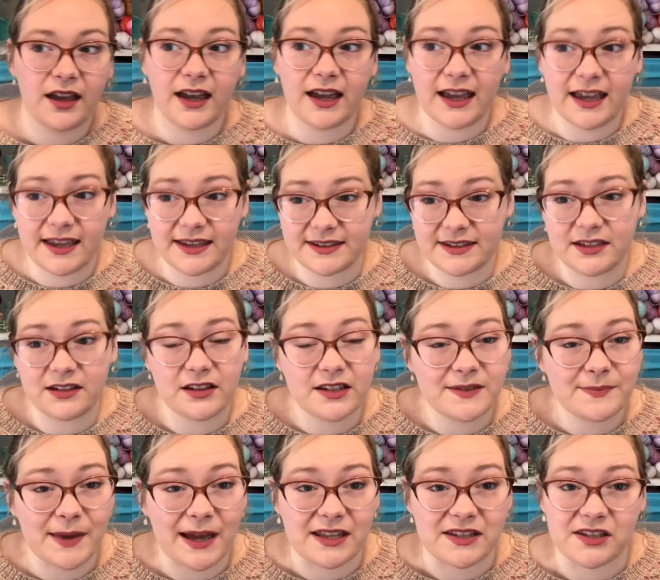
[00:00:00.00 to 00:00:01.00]
it's a nice
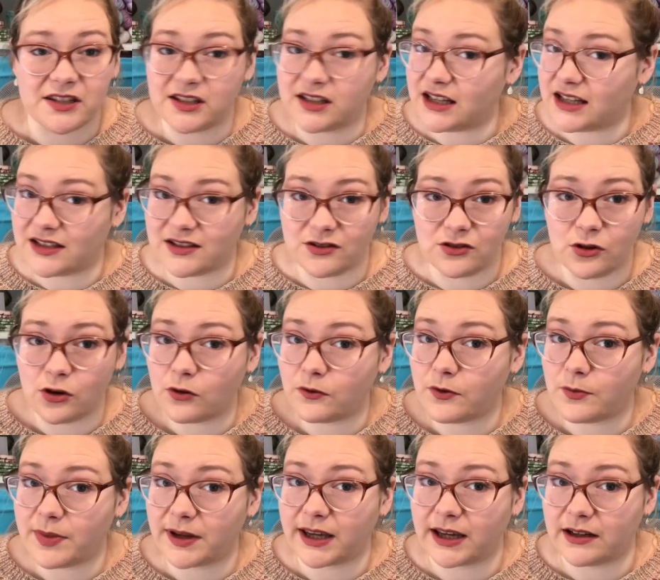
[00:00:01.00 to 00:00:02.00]
pattern, it's not for
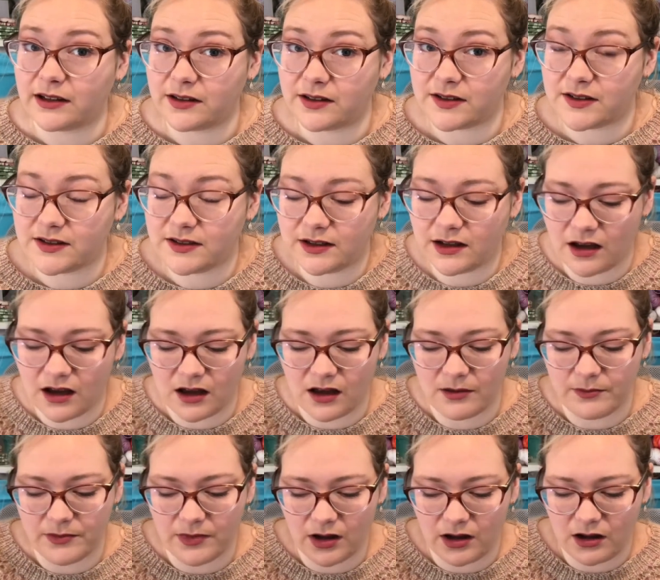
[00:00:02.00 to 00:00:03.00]
beginners,
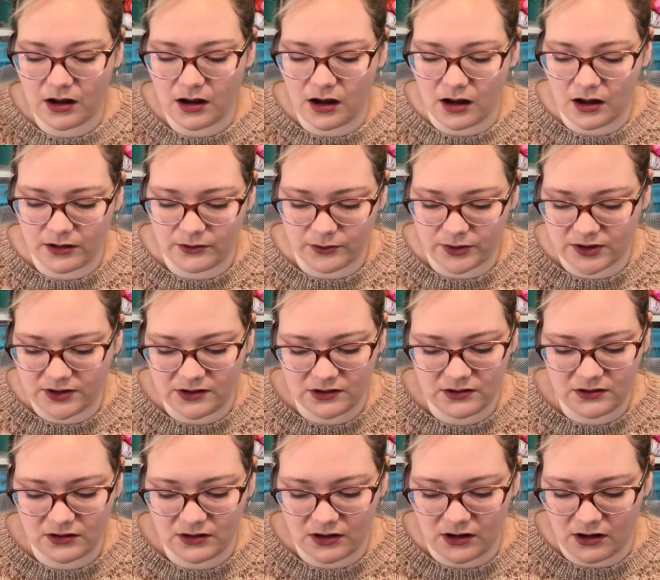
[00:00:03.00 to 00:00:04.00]
I would
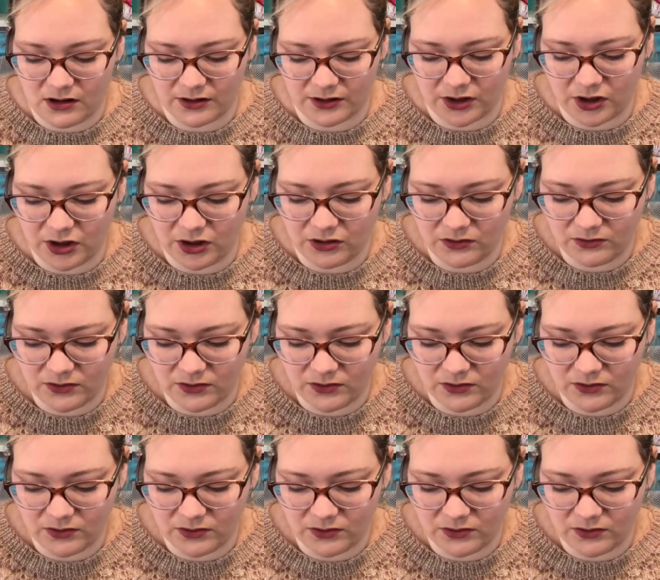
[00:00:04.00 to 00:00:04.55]
argue.